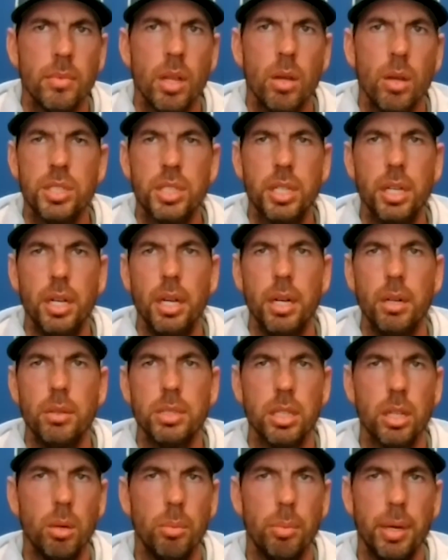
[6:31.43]
It was good. It was
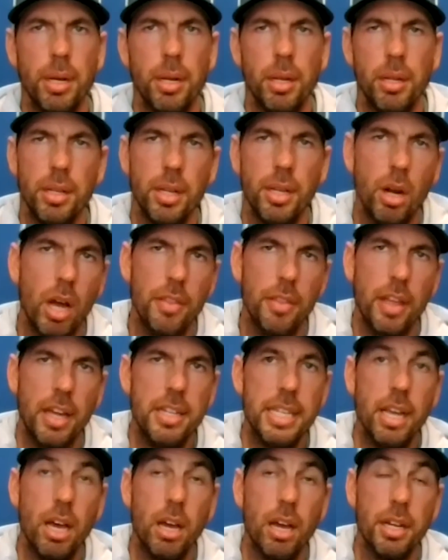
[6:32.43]
a little bit of, you know, I thought
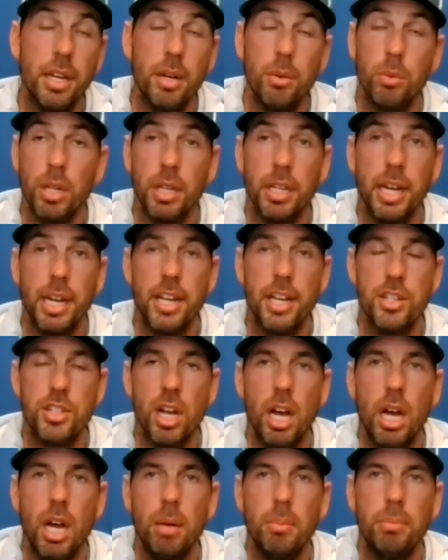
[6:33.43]
Deon did a really nice
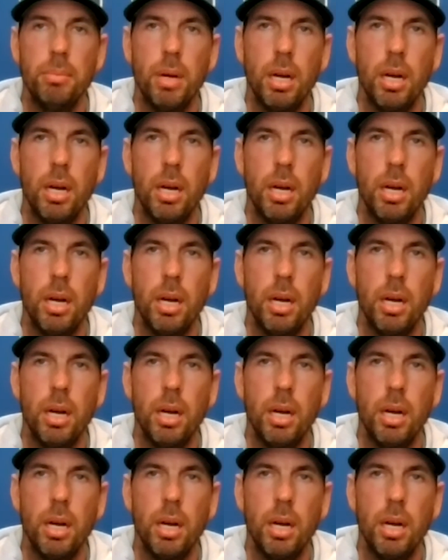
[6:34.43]
job.